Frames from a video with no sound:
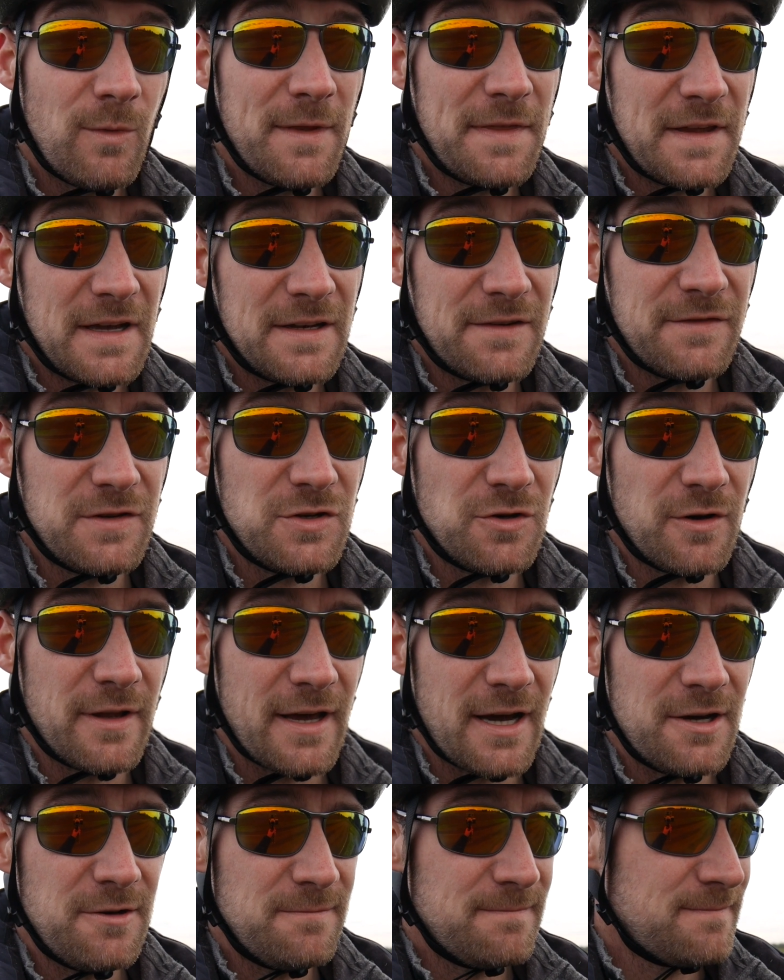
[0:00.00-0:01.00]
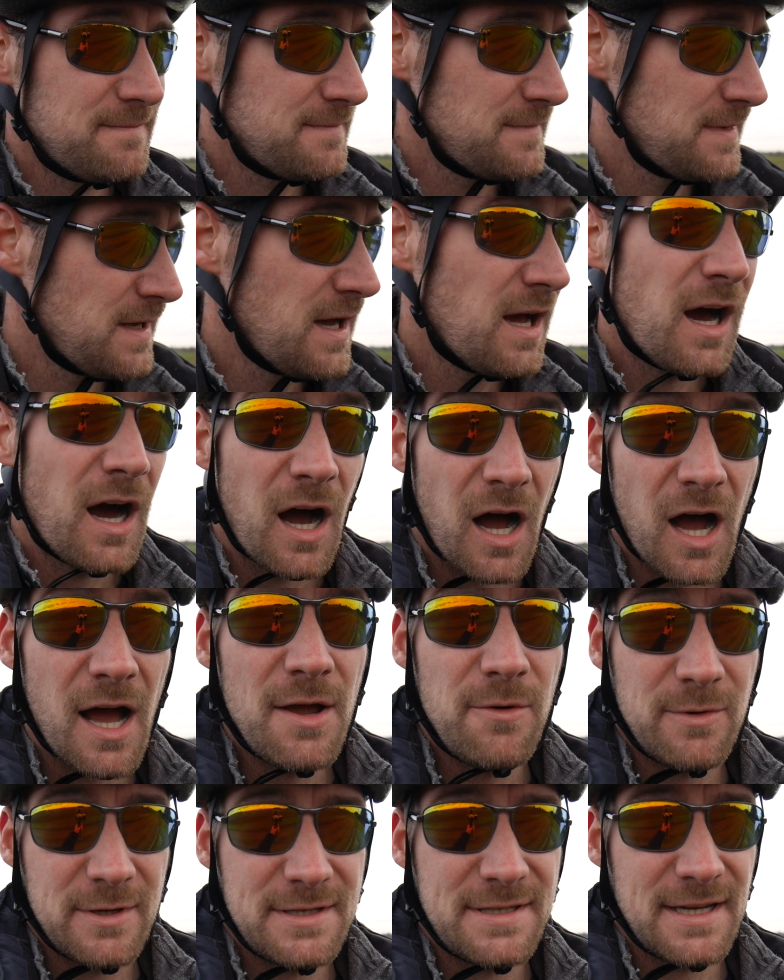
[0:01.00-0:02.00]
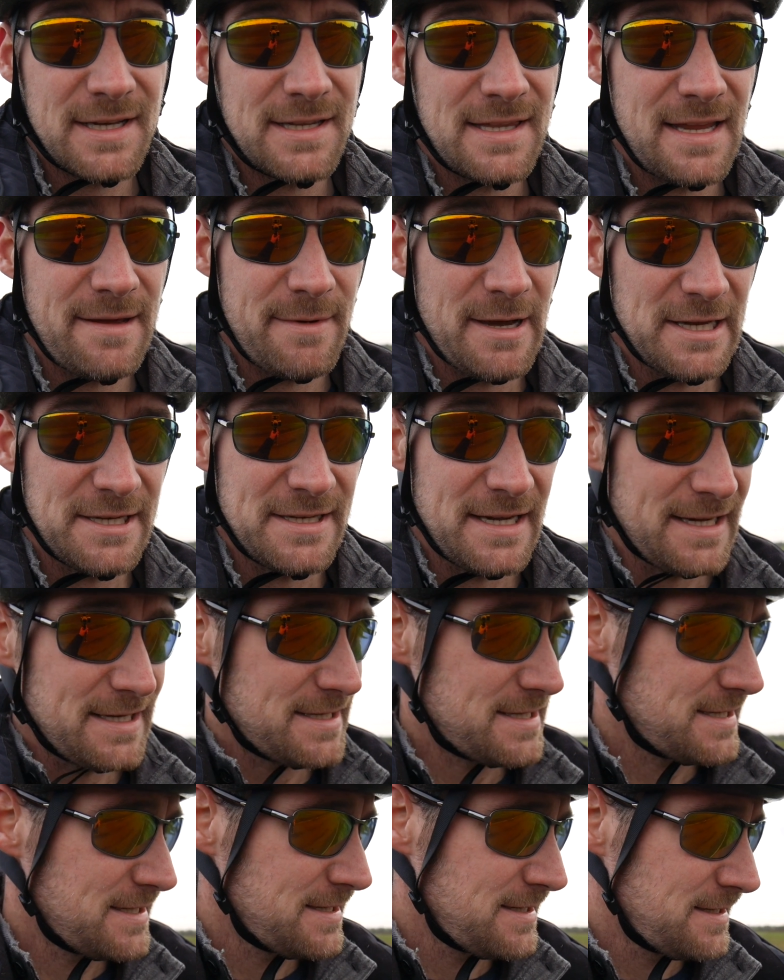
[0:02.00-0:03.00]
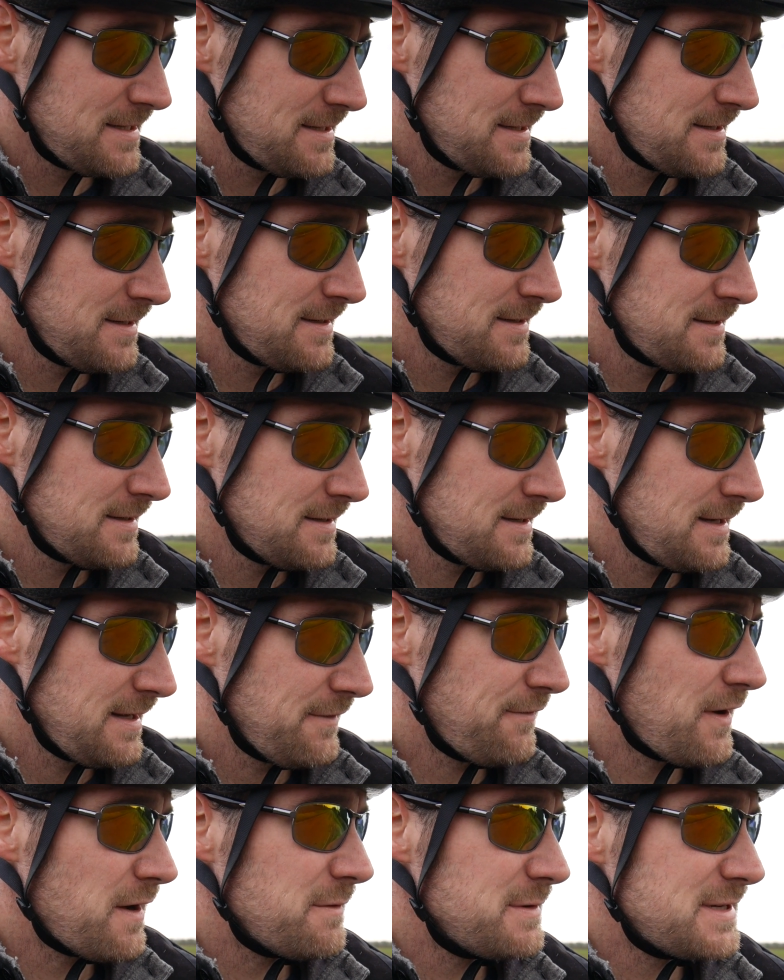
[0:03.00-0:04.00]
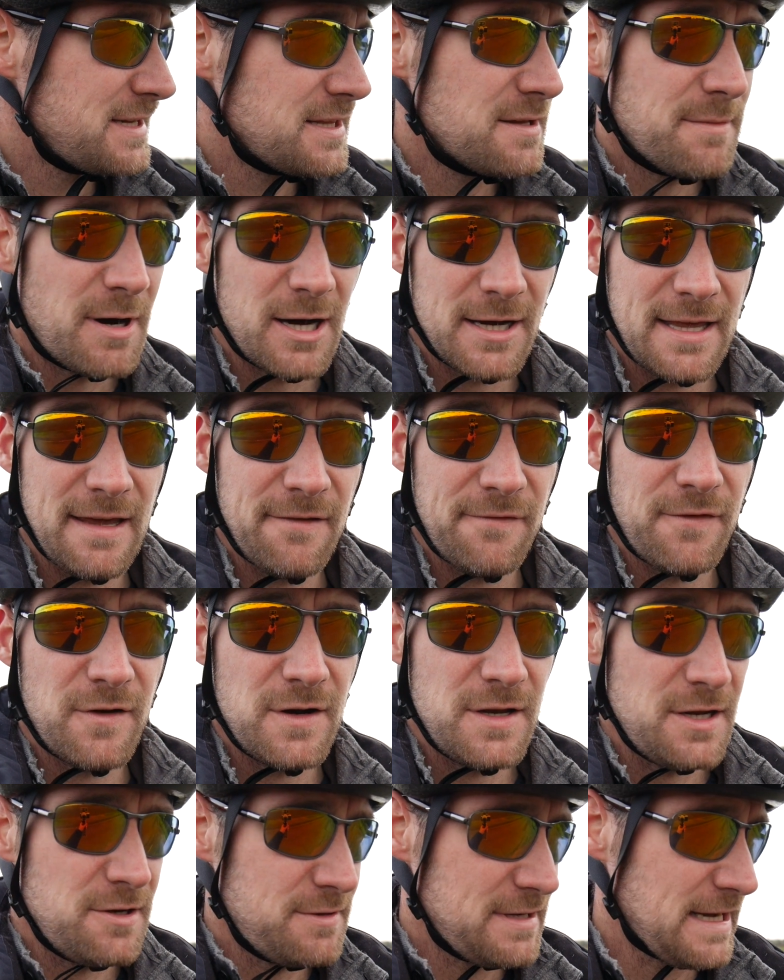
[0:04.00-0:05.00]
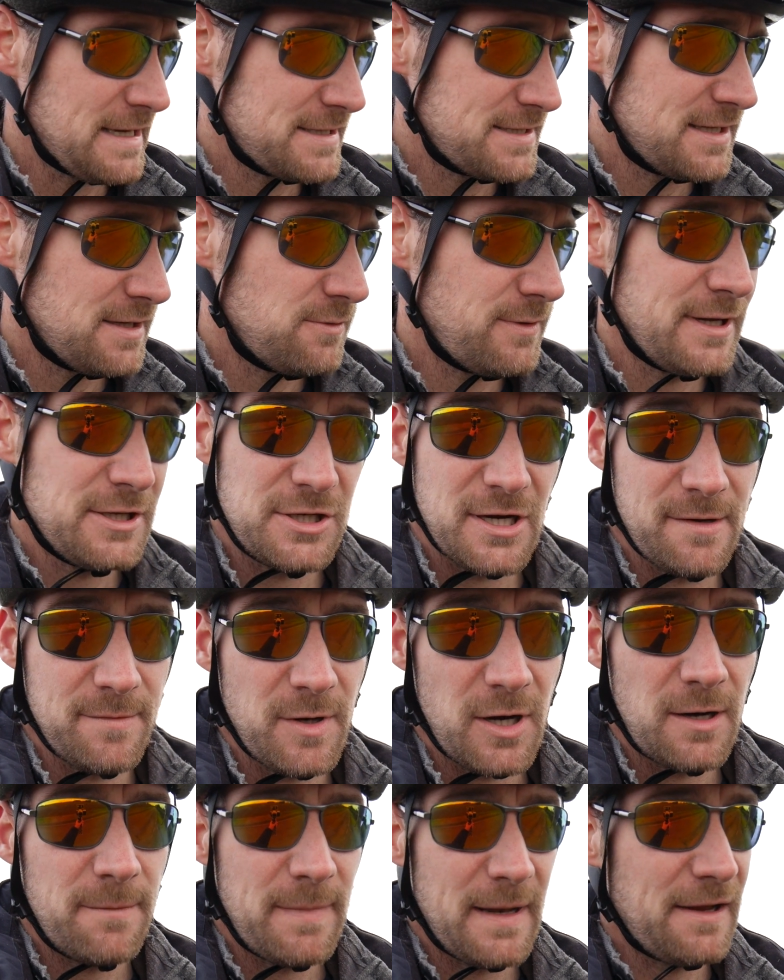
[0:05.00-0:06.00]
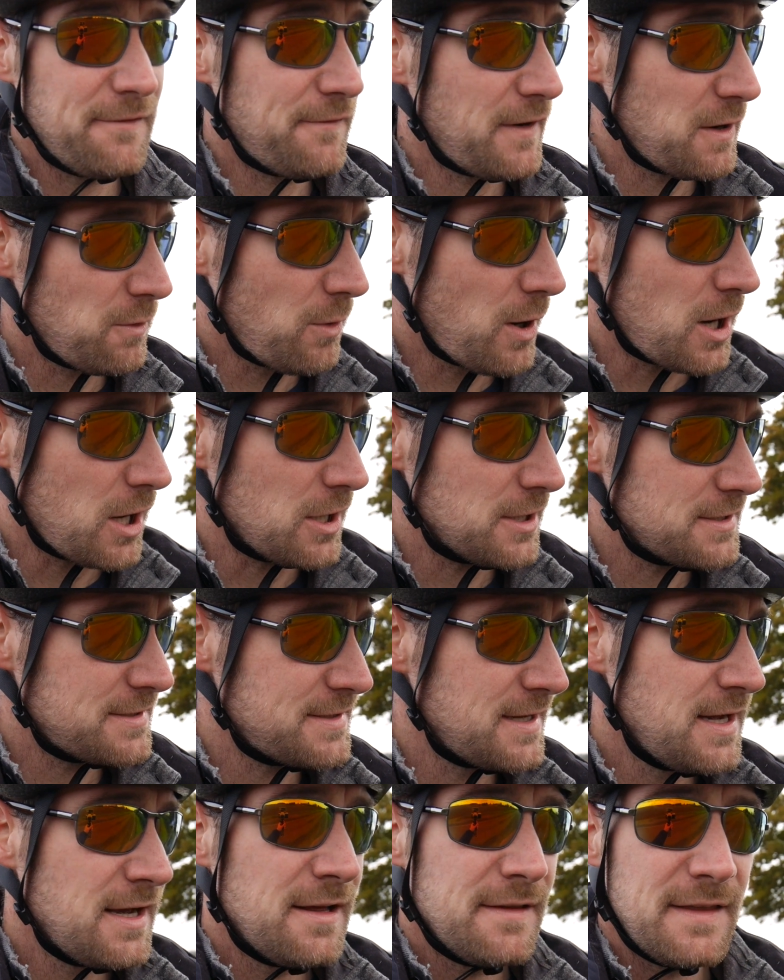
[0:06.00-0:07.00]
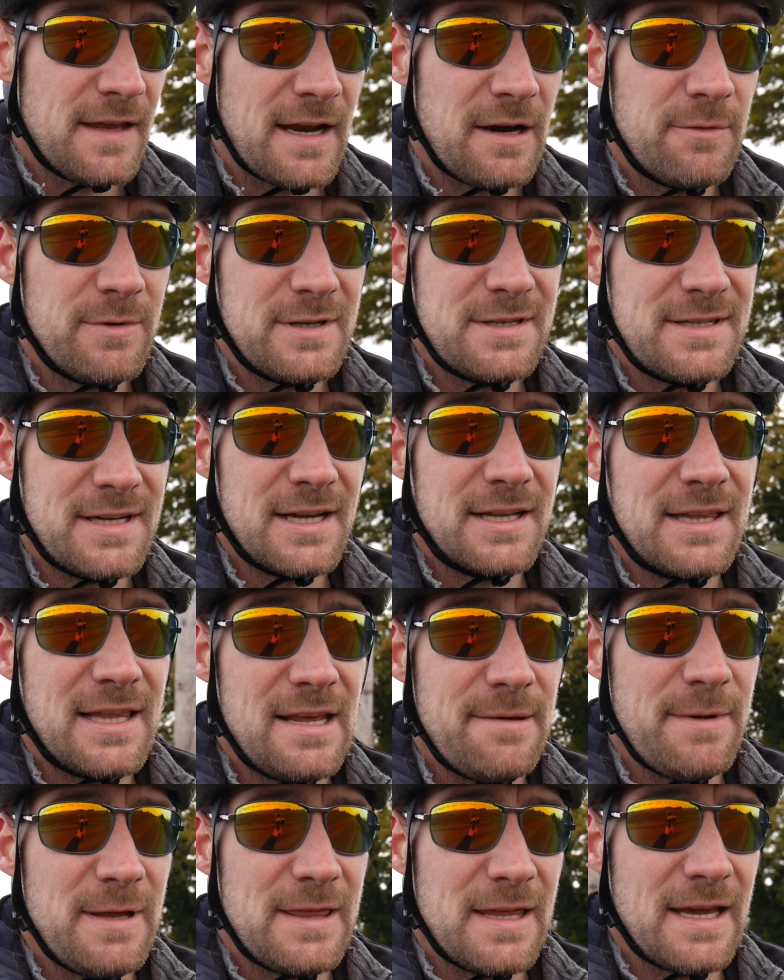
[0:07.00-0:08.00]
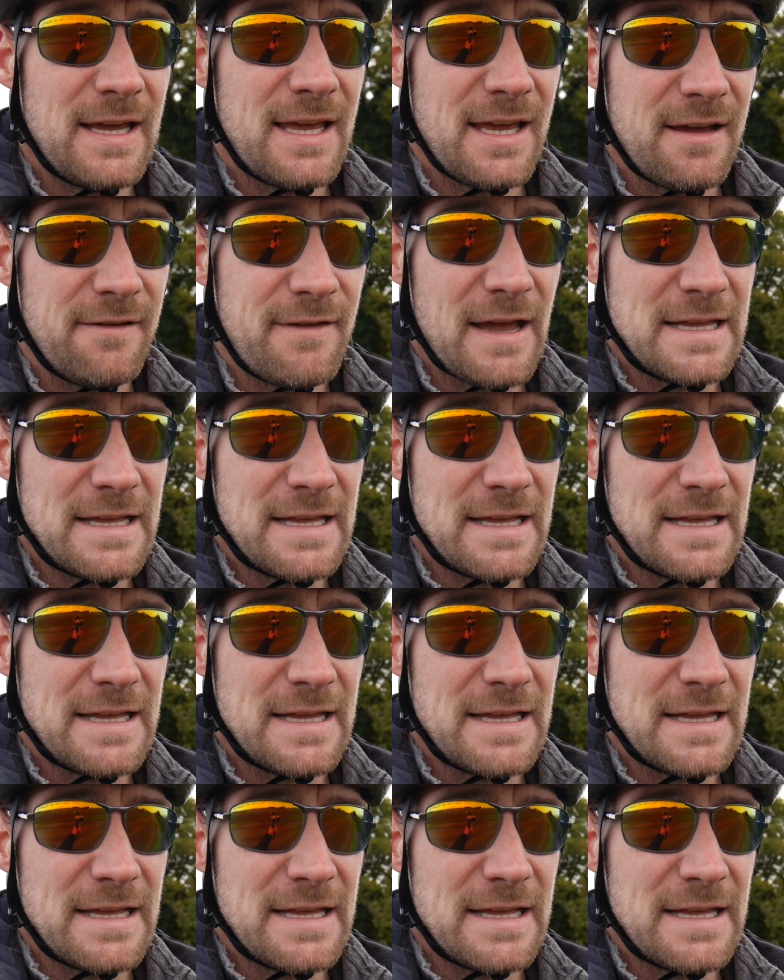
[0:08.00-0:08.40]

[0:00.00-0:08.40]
One thing's for sure though, I would certainly miss it. If If I was in the market for a new Tesla, which I'm not, but if I was, then I would certainly be thinking of